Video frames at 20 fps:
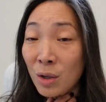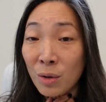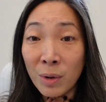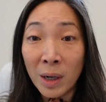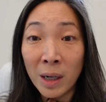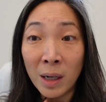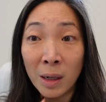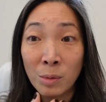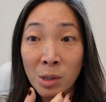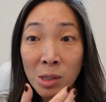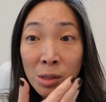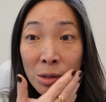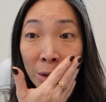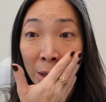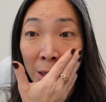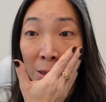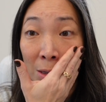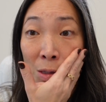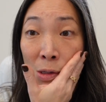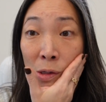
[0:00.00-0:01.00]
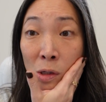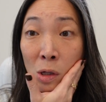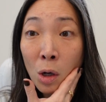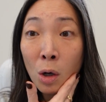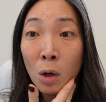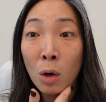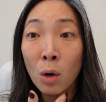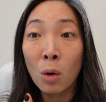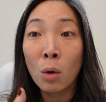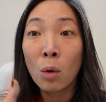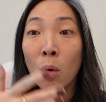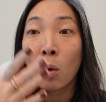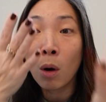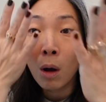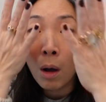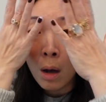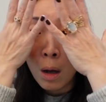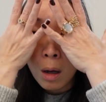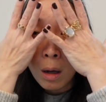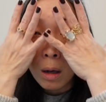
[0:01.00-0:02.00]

right? I'm just looking so